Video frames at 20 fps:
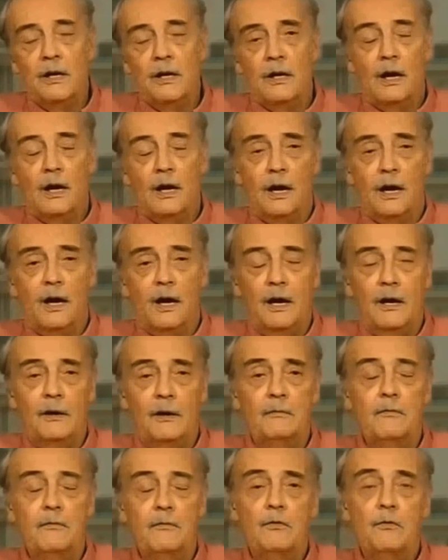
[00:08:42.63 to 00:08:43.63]

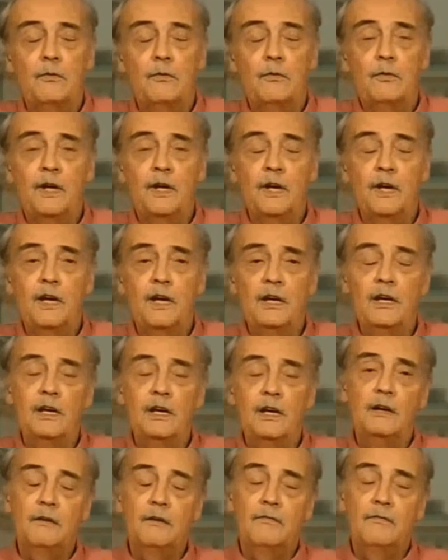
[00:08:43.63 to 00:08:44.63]
Uh, the
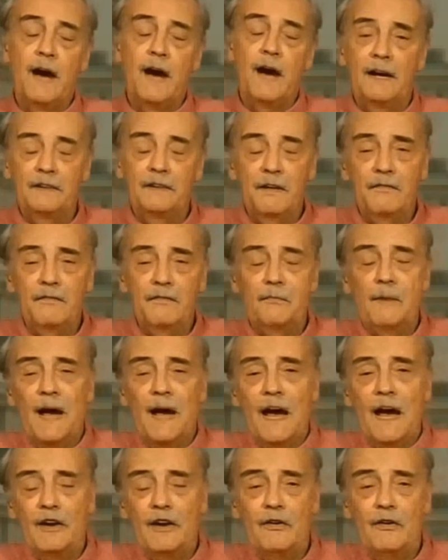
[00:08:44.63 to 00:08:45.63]
fact of the
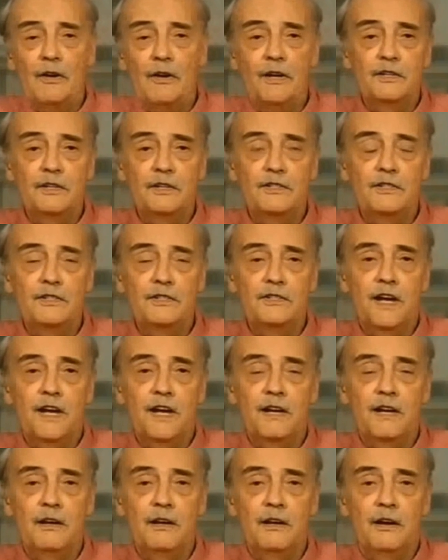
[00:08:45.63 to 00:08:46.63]
matter is, is
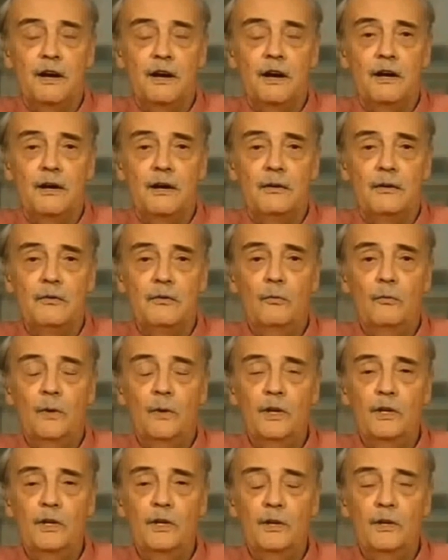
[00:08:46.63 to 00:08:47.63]
that uh,
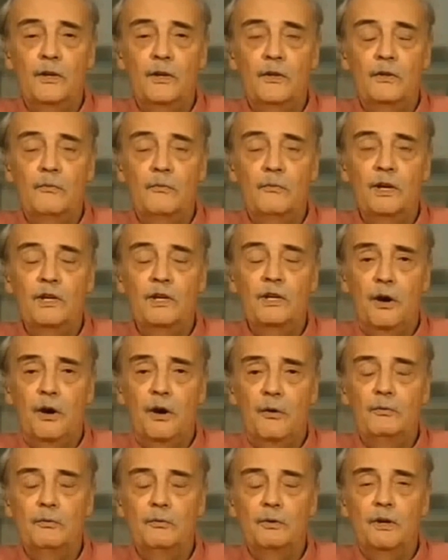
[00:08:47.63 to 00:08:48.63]
we we
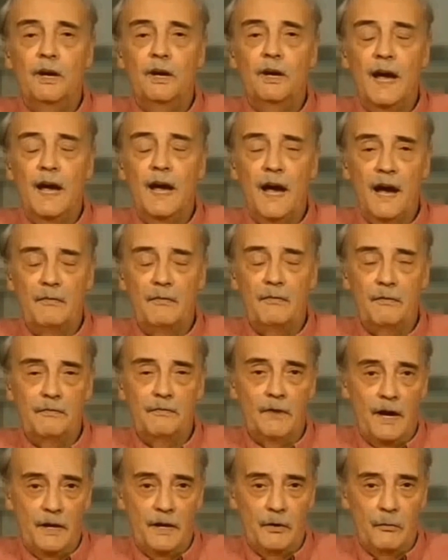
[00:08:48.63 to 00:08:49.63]
don't have a
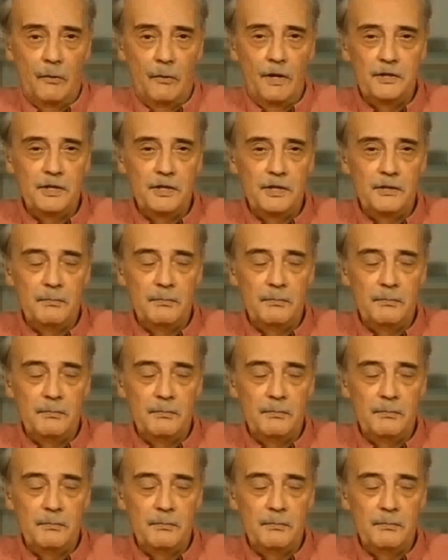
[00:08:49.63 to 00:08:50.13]
final resting